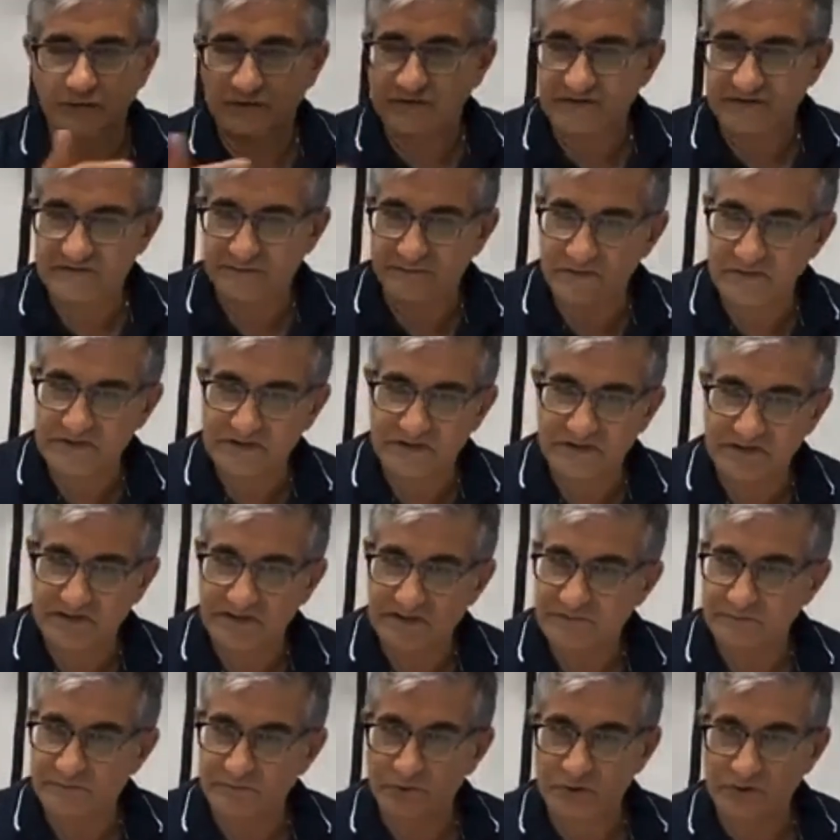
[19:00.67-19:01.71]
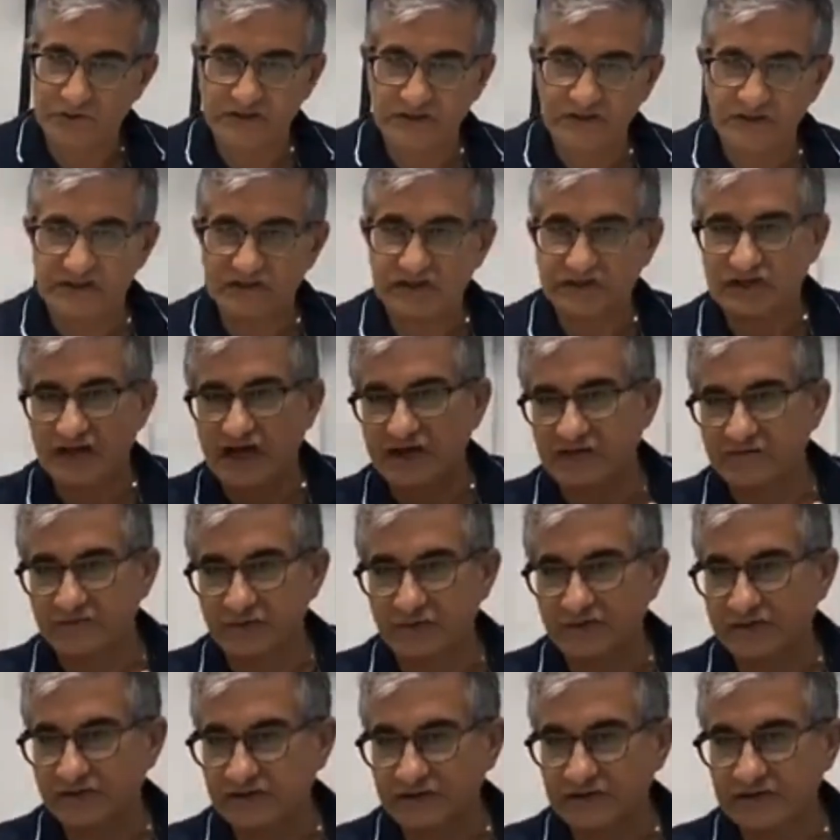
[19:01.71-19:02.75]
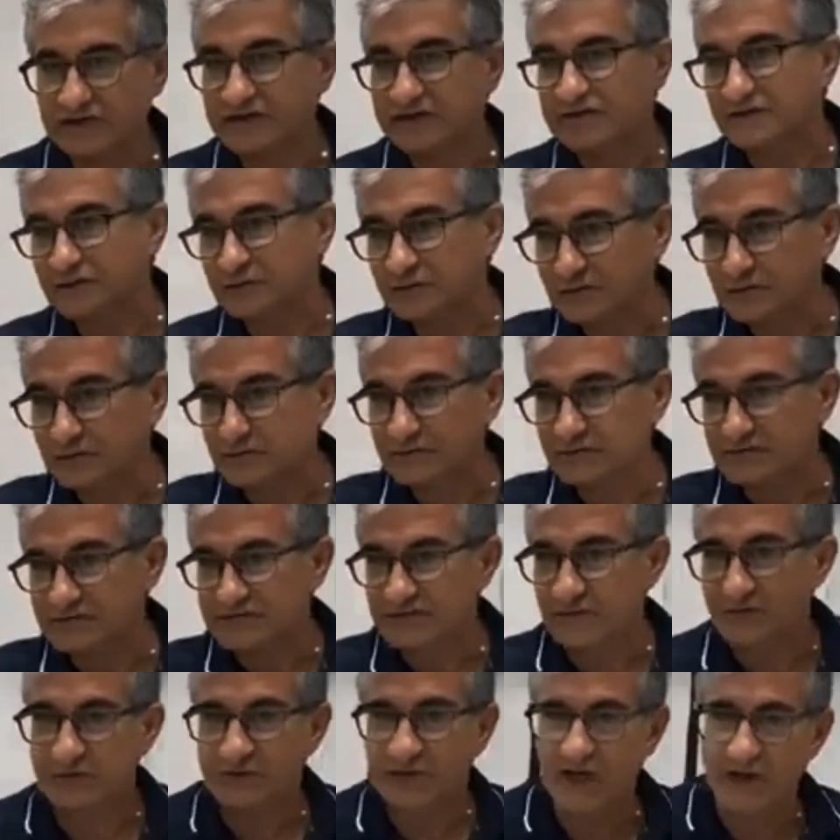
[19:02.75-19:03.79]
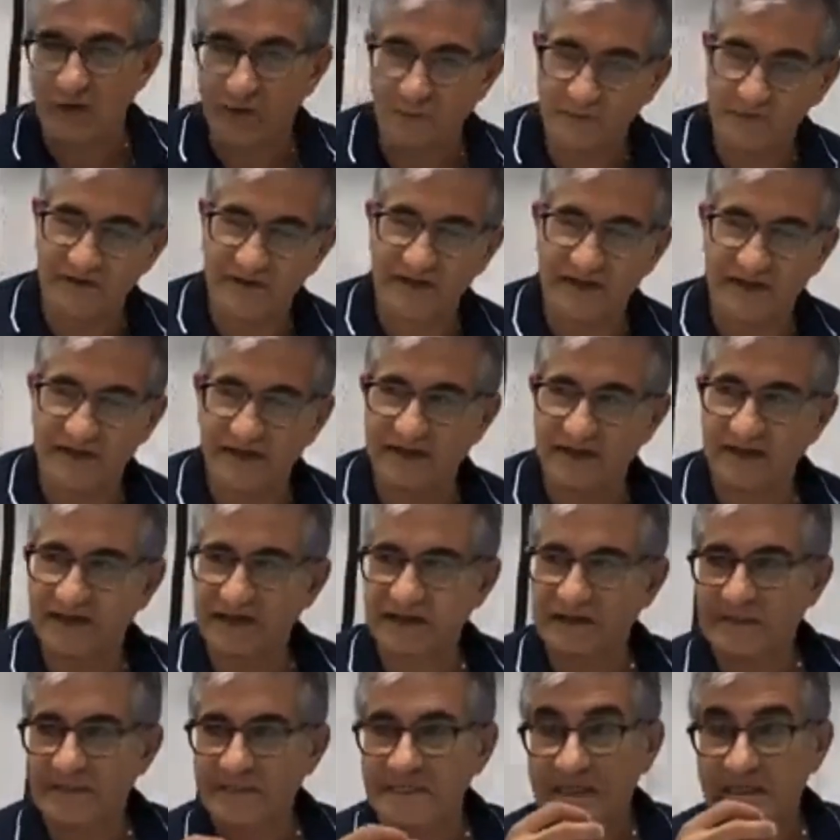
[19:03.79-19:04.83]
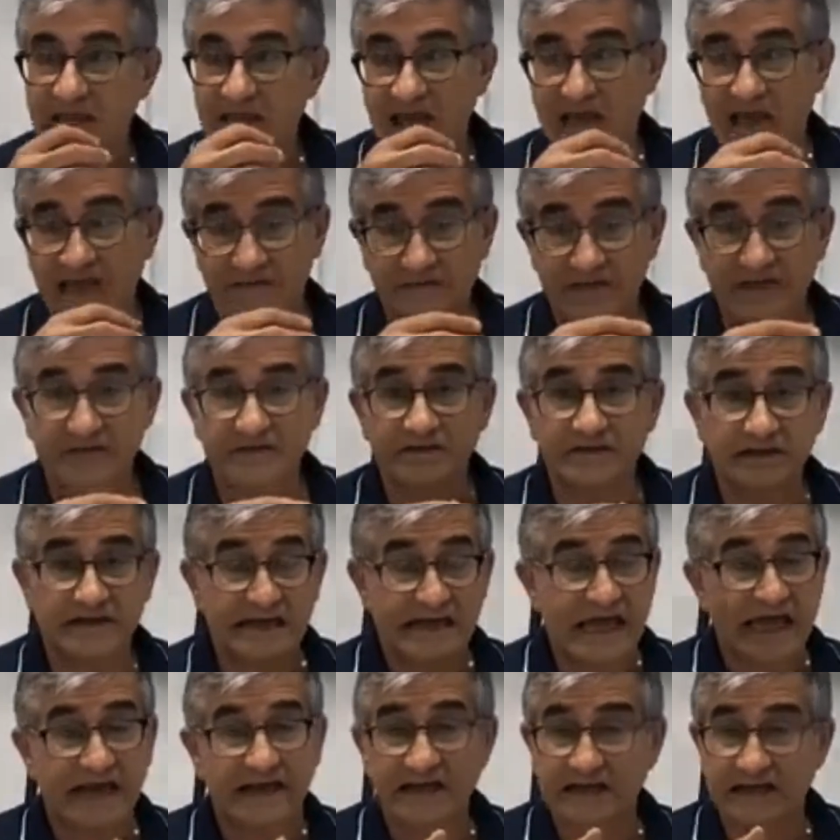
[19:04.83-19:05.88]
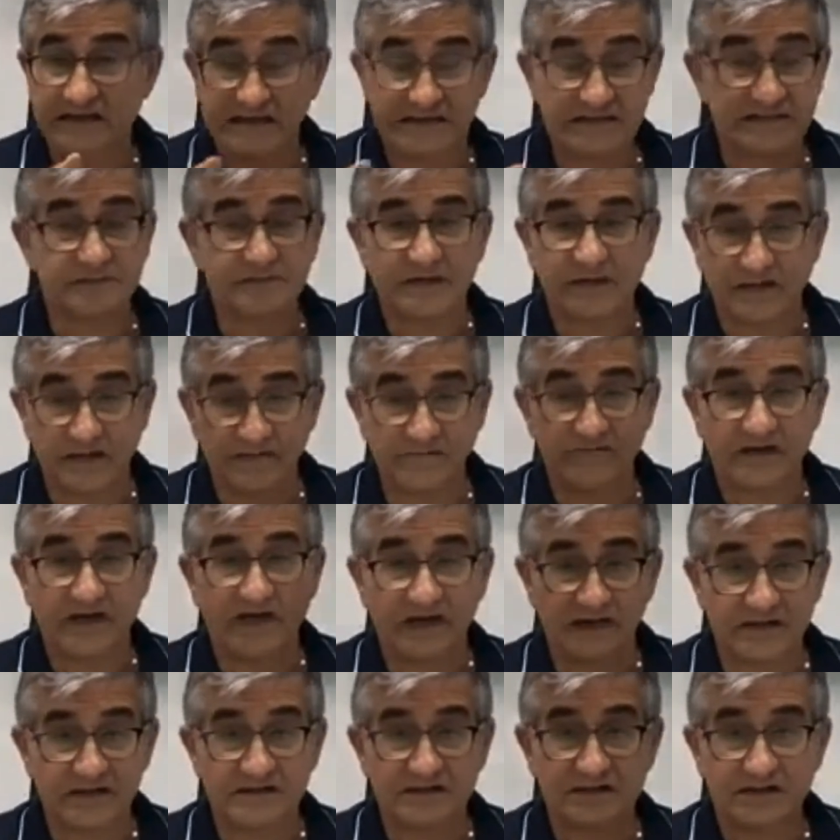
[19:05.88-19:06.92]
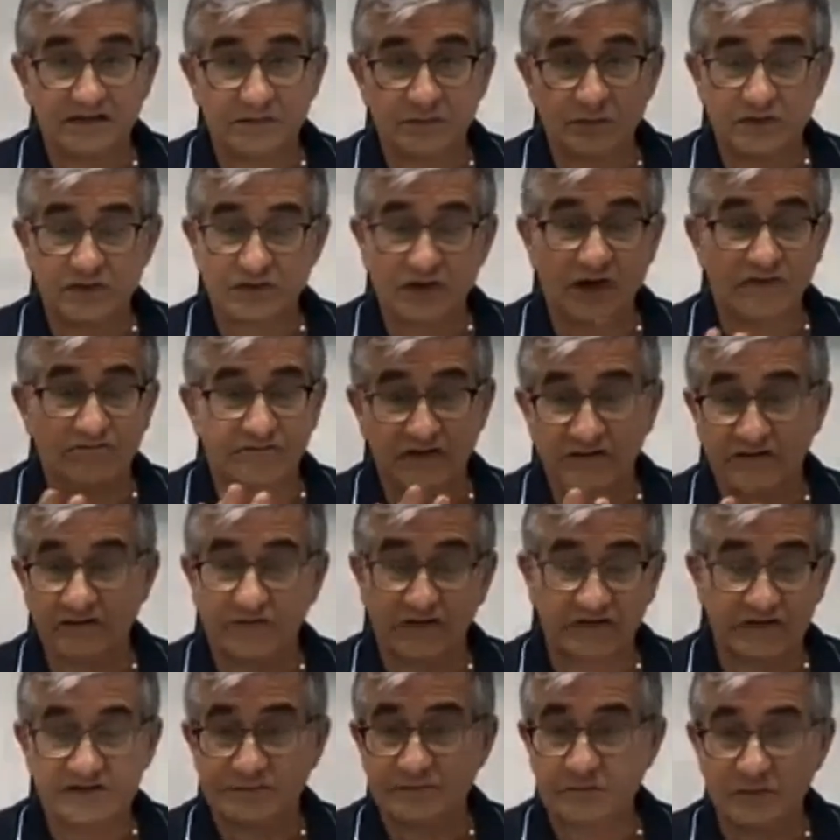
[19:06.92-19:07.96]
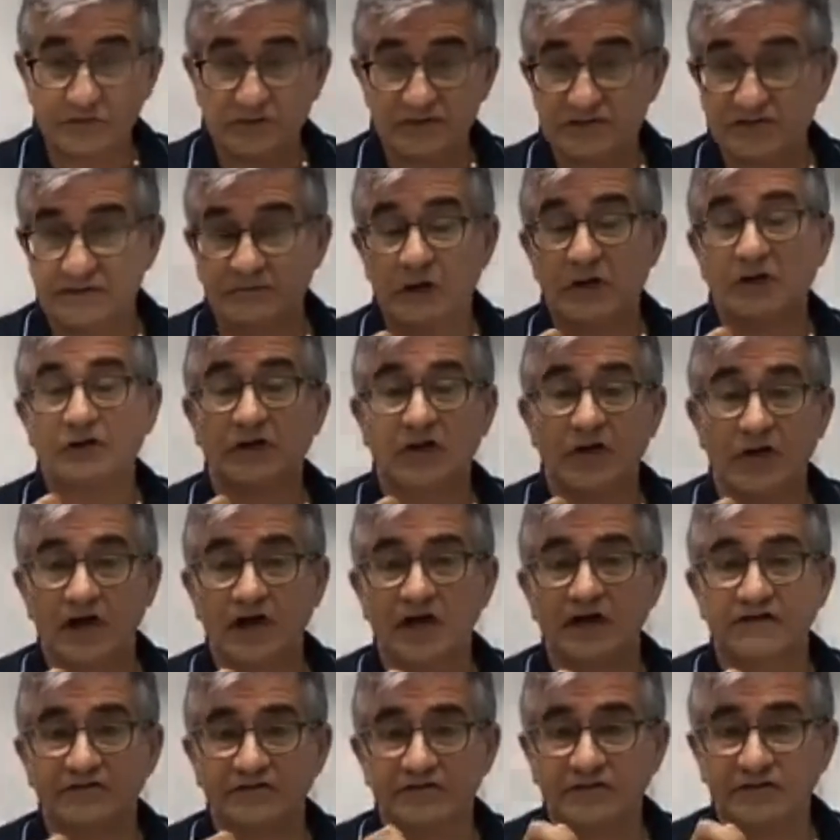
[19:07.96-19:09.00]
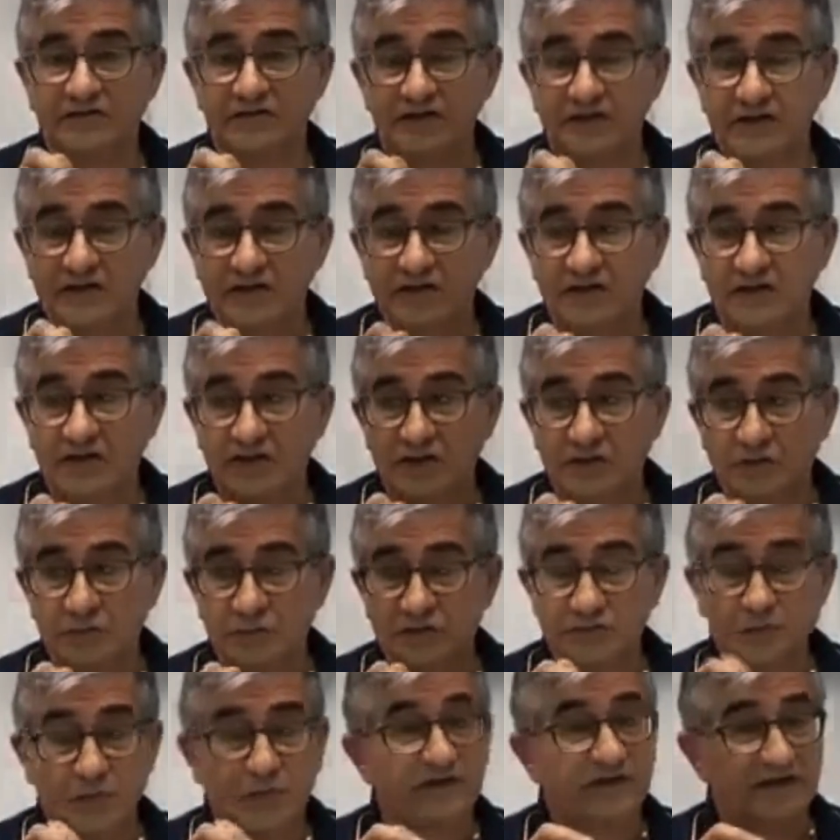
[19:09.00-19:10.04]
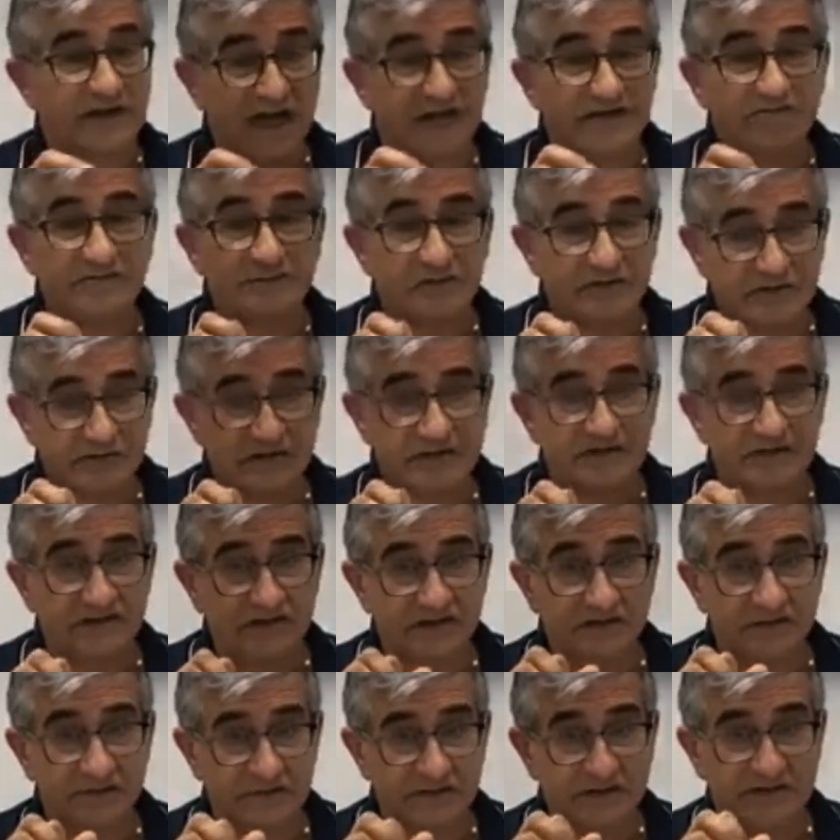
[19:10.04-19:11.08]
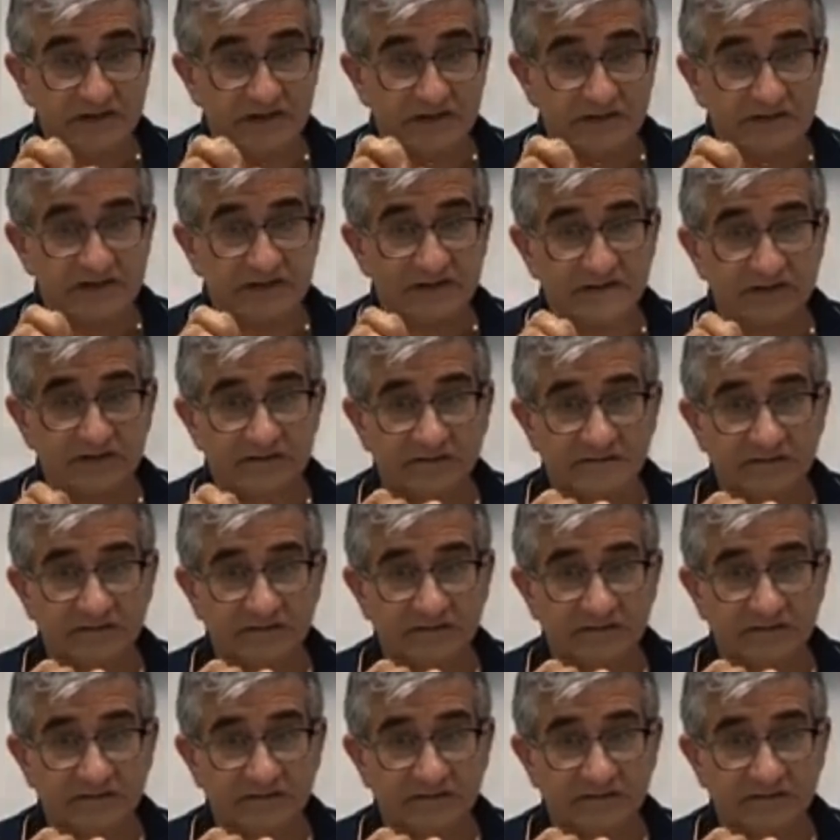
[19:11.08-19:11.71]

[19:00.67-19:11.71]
things of business, push and shove with legal, so we'd help there. And then the cataclysmic event, which I've never experienced in my life, was what the government did to the business.